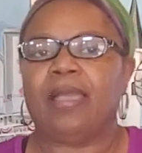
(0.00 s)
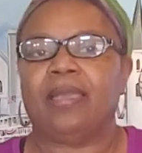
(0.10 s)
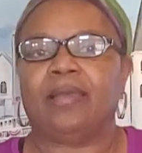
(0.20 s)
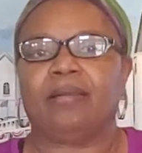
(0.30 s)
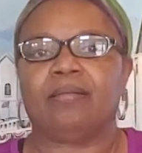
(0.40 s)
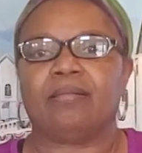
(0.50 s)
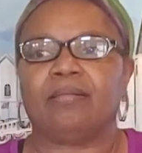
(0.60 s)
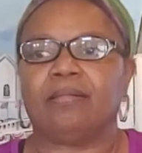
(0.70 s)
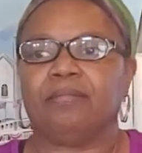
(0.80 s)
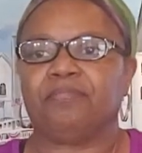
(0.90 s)
at
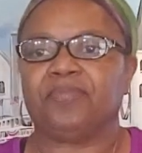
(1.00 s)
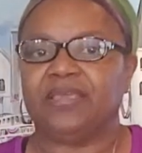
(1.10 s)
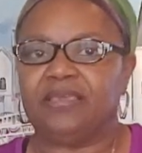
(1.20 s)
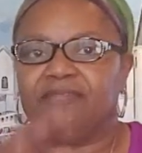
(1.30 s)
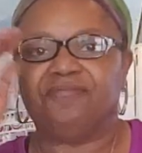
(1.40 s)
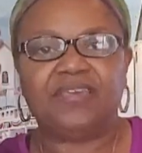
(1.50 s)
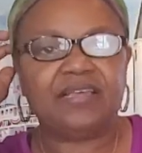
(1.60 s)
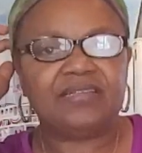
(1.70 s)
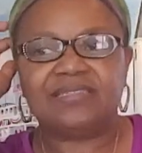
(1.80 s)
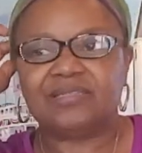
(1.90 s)

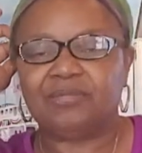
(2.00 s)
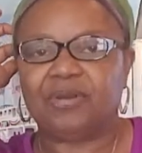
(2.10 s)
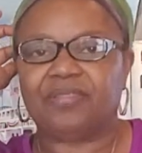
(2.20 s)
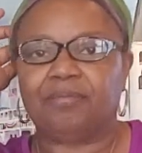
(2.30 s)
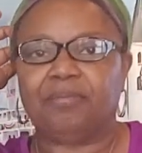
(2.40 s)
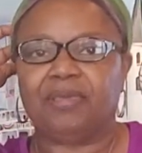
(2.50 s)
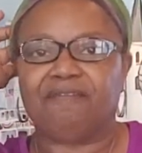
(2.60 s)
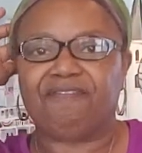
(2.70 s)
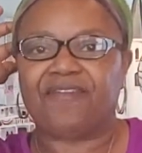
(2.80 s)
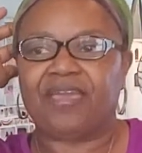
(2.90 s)
events, whether it be a
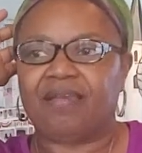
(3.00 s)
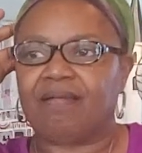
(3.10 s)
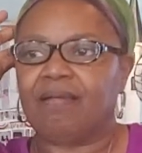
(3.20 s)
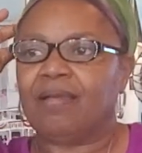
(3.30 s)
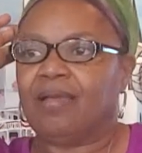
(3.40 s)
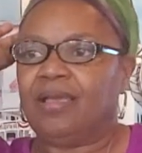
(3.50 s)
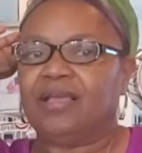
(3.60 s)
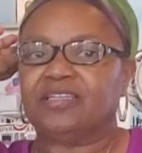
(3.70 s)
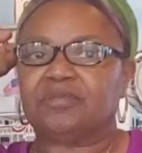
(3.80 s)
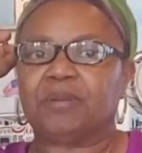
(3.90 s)
fair,
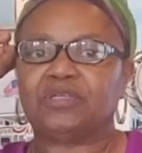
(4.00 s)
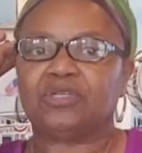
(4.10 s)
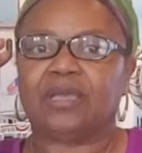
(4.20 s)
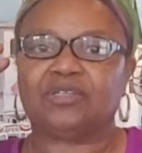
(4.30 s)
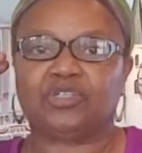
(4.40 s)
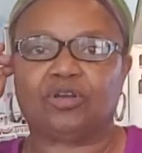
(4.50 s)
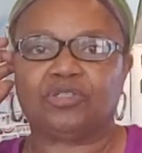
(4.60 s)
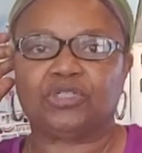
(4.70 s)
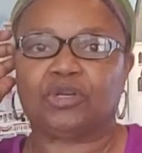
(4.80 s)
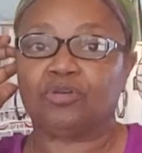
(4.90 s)
and especially at y'all
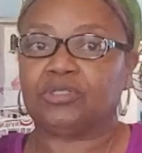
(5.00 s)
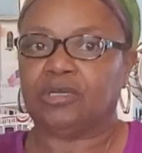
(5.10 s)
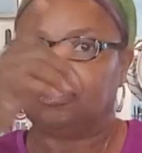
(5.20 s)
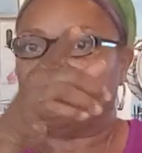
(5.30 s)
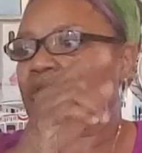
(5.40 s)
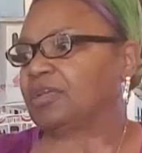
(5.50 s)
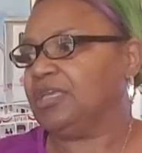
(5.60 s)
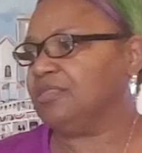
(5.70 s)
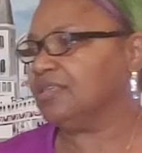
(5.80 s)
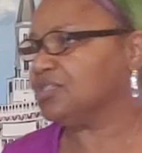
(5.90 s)
church. Y'all gonna
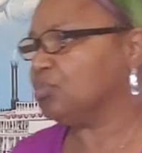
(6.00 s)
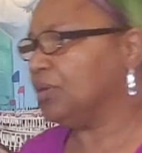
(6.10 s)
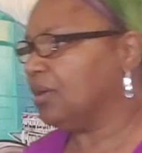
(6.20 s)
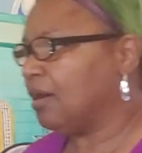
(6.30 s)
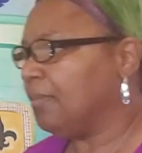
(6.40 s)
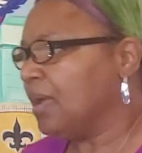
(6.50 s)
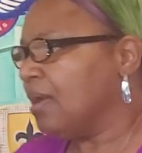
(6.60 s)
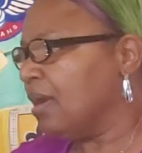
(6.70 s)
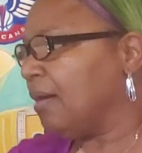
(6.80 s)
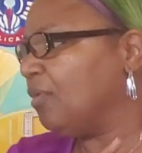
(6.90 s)
eat this one up.
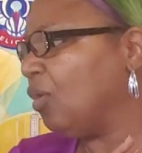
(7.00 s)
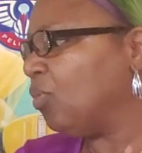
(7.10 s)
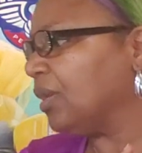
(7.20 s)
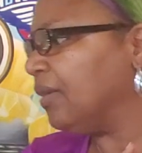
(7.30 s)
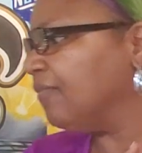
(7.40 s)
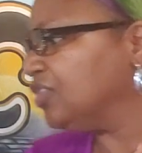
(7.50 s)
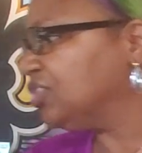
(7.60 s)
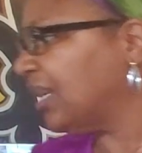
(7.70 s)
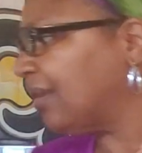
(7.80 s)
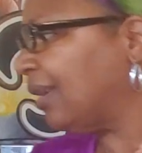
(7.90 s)
I want to give a
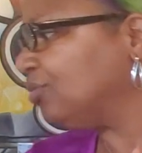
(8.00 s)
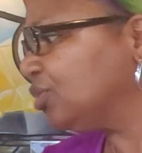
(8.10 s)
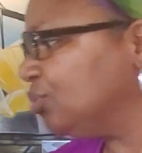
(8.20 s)
shout out